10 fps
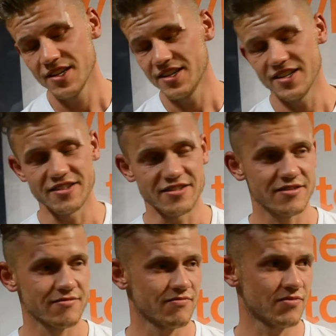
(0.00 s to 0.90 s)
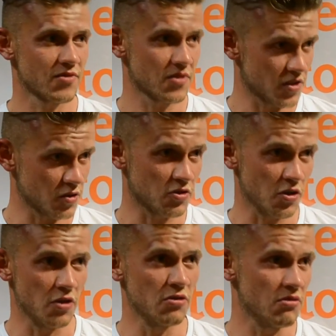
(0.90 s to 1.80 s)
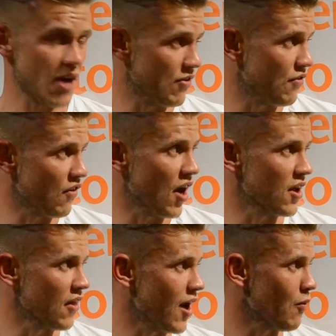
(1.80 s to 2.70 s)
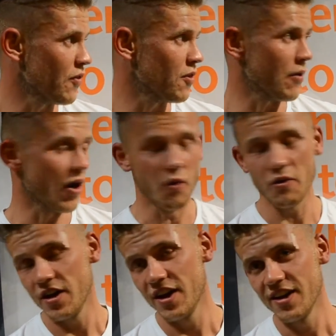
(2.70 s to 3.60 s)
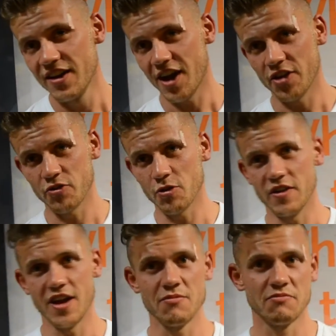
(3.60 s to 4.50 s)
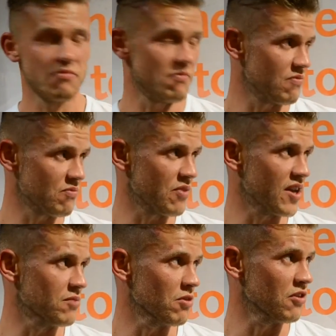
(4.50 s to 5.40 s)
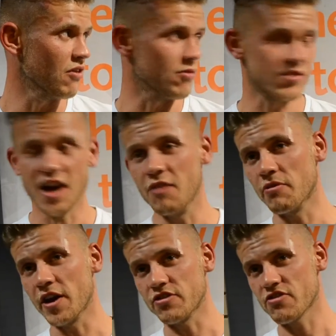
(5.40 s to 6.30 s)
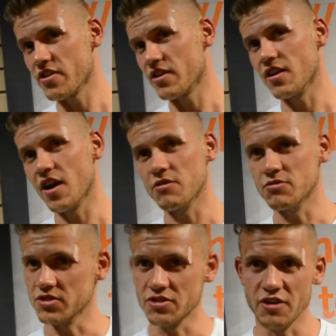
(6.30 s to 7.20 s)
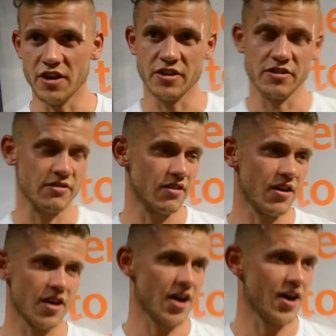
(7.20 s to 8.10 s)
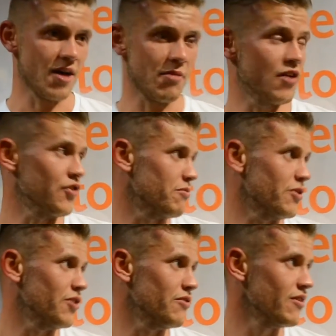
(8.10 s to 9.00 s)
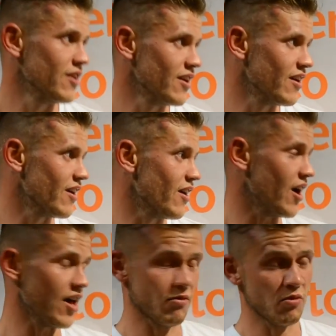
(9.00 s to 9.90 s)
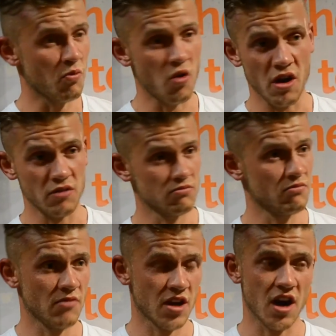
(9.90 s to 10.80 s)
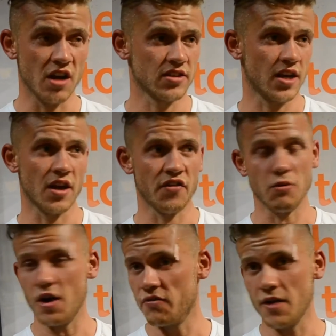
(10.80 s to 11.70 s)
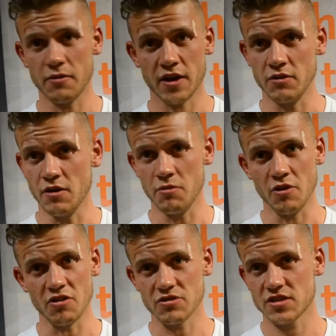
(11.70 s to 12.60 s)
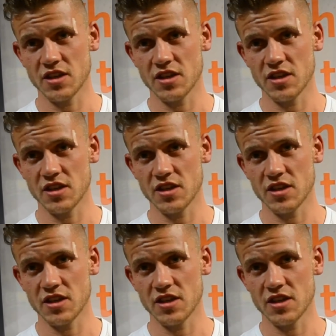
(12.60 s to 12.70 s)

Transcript: And to have a fight like that, win the belt under all of them, being in my new hometown, Braintree, you know, it was an honour, and I'm over the moon. I can't take nothing away from that kid who I boxed.